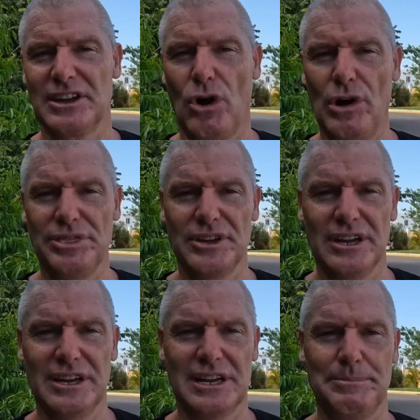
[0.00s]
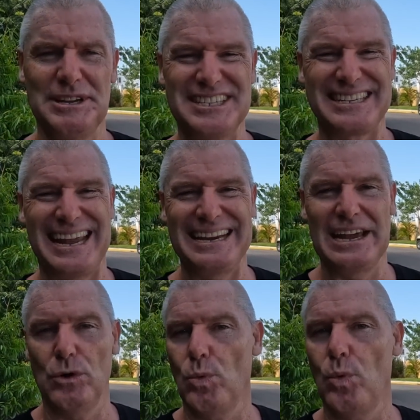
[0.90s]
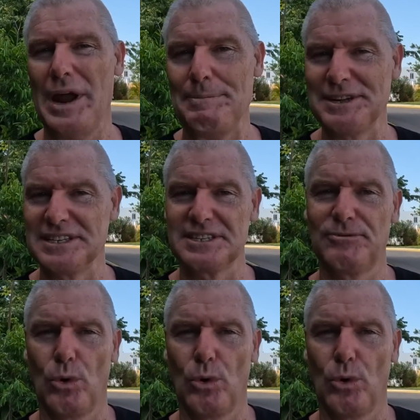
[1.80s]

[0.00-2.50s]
that I think are going to be standout weapons